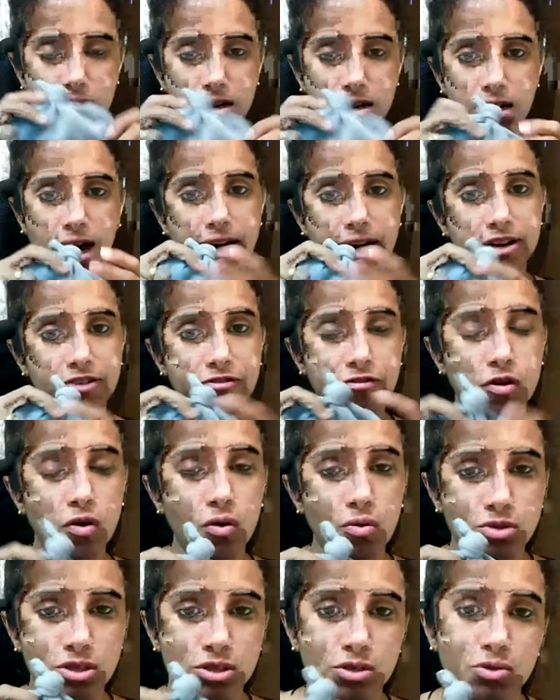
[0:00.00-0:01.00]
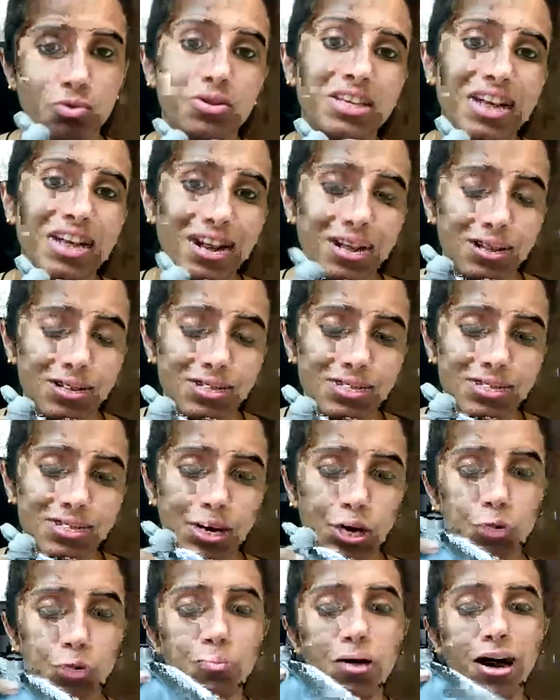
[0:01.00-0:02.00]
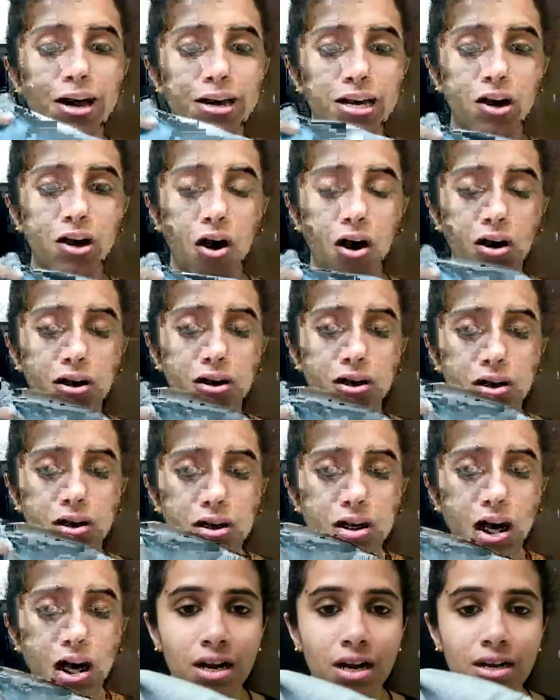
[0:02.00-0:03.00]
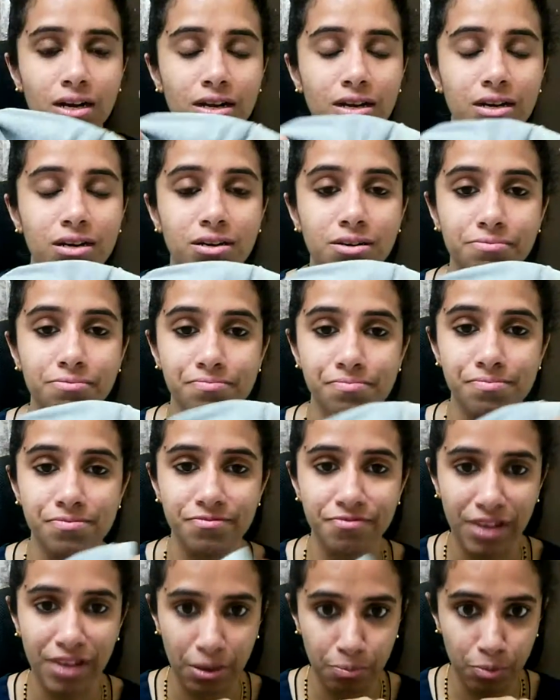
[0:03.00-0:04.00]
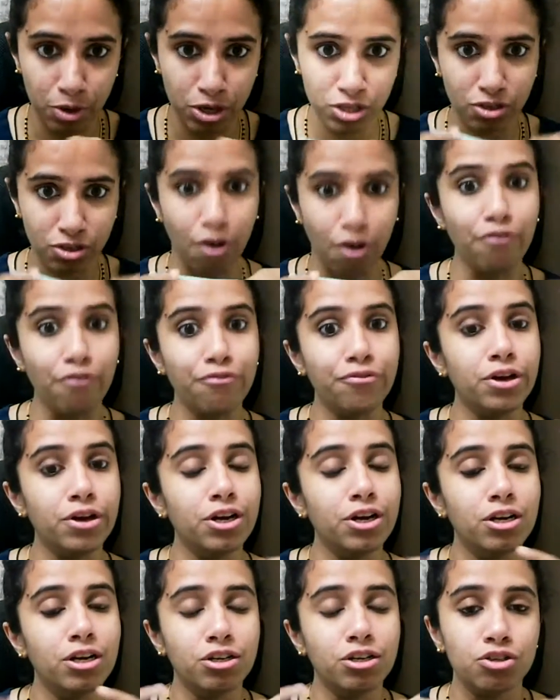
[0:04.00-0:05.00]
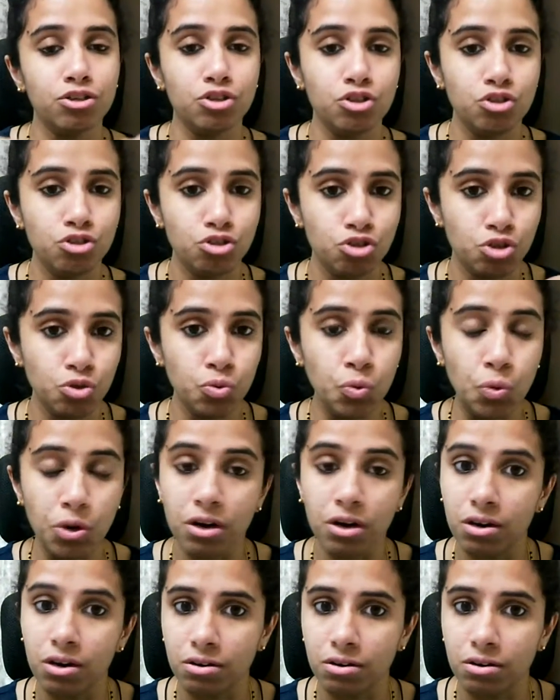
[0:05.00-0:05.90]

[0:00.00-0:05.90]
kind of clothes, though the color is same. I got fabrics of two